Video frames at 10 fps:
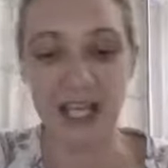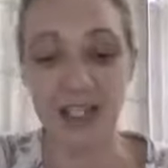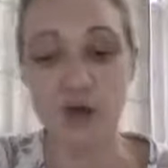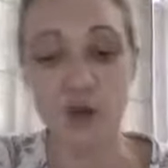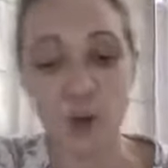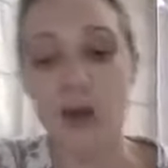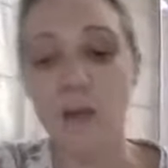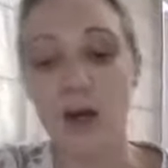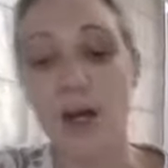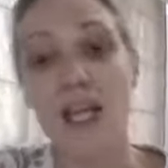So
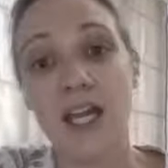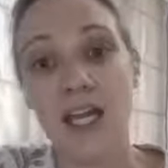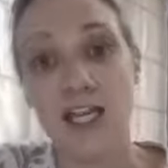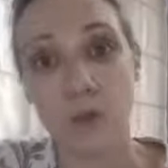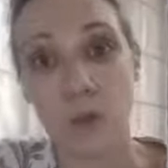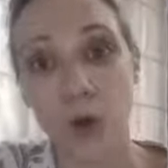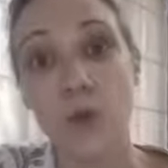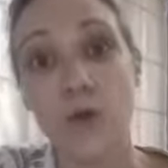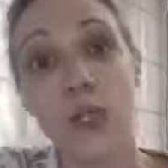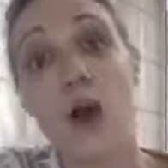trauma is what
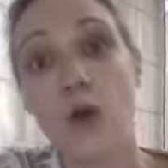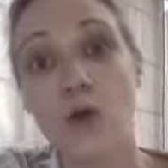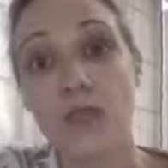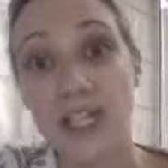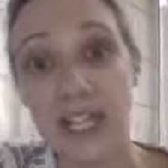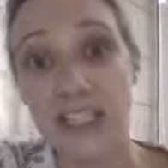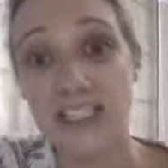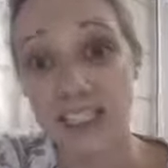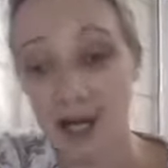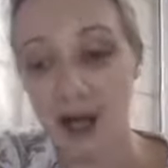we hold
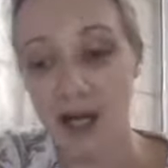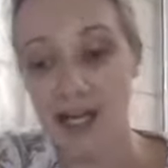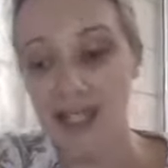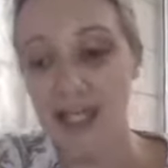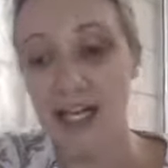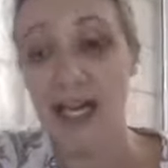inside